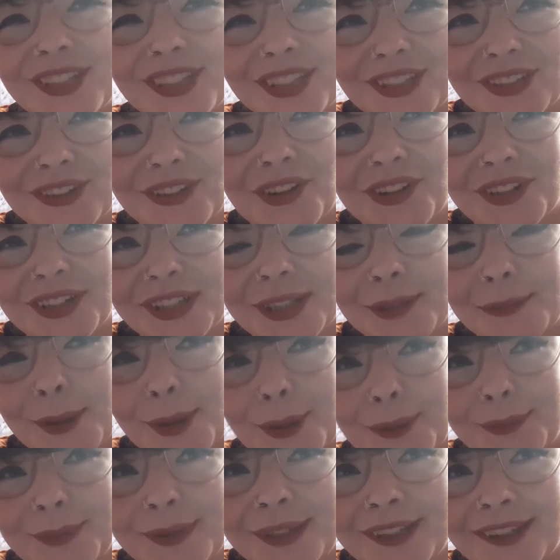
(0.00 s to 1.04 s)
talking
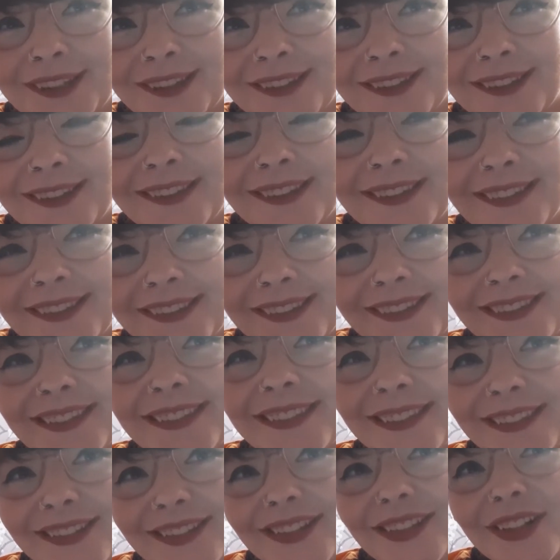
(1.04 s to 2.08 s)
about penises
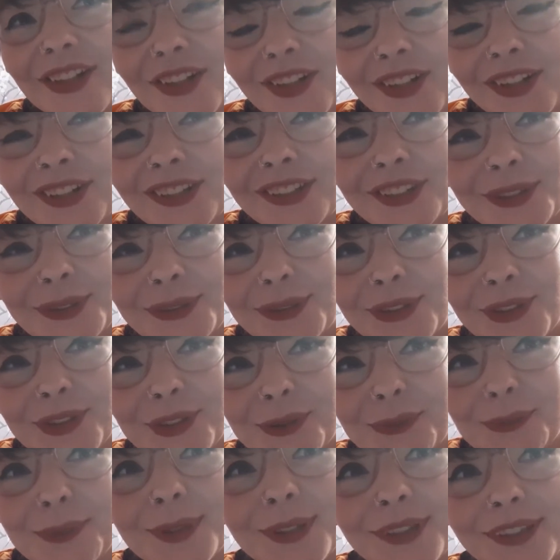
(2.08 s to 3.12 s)
on
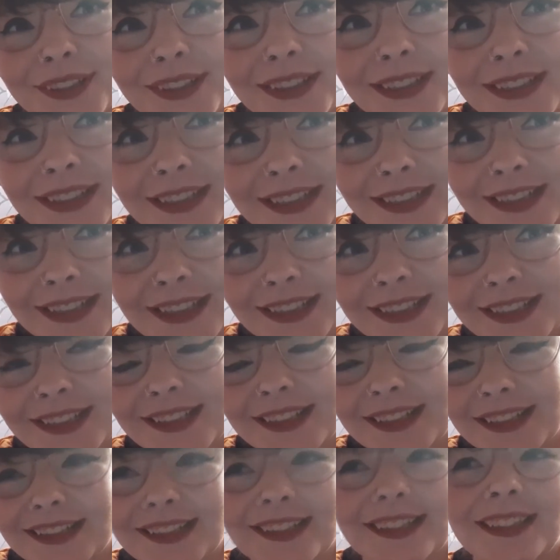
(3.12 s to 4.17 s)
YouTube.
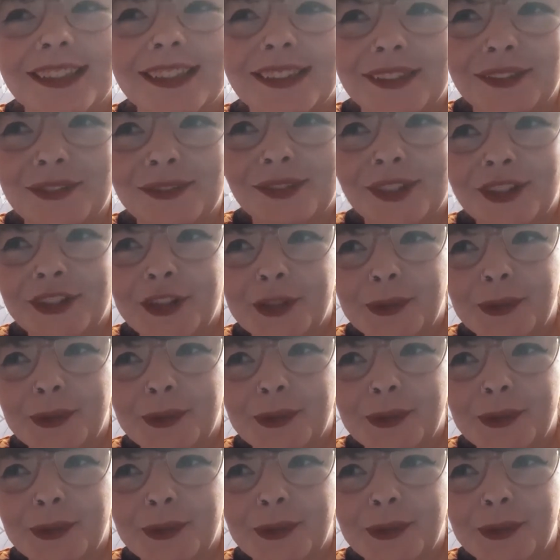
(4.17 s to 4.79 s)
It's a very